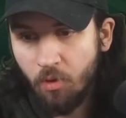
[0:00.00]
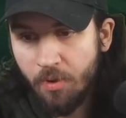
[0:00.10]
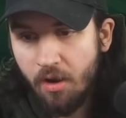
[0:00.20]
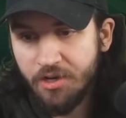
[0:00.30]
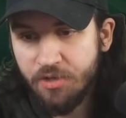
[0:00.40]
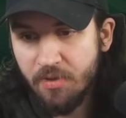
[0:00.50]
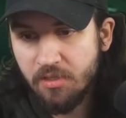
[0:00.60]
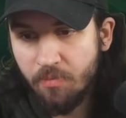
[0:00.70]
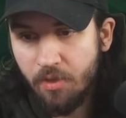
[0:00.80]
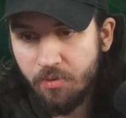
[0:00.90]
Oh my gosh, he
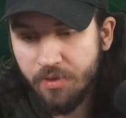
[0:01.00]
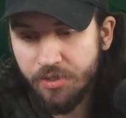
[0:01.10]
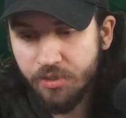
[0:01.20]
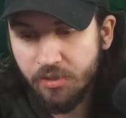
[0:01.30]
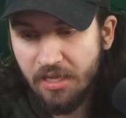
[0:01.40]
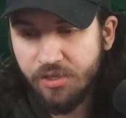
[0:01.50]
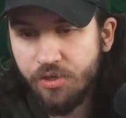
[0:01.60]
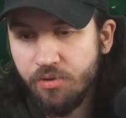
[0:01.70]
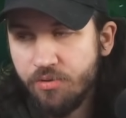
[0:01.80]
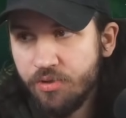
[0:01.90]
missed the Mother Witch. That's
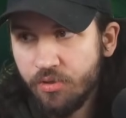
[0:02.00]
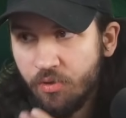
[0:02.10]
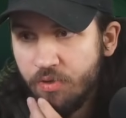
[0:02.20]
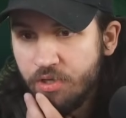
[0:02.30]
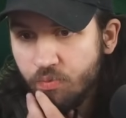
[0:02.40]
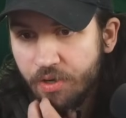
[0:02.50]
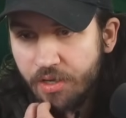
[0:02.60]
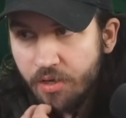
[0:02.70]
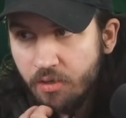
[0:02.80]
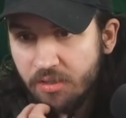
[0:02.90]
huge. Did we just win
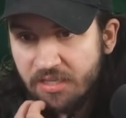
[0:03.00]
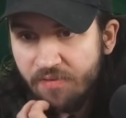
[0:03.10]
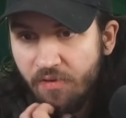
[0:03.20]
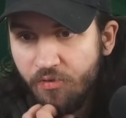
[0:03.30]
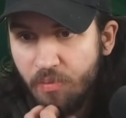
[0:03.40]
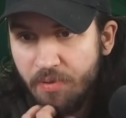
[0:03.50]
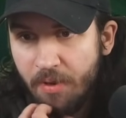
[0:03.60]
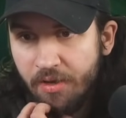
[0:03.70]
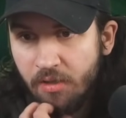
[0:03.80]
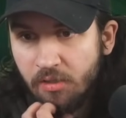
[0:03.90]
here? Does he have enough for Mini
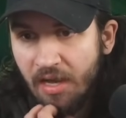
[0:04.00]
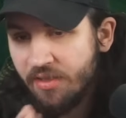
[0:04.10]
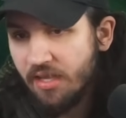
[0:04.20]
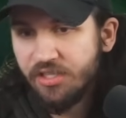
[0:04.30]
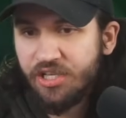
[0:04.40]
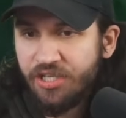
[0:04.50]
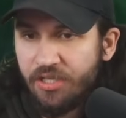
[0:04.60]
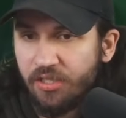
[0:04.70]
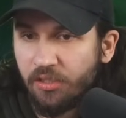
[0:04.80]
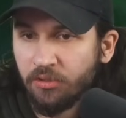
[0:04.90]
Packer? I think that's G
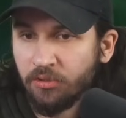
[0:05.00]
G's.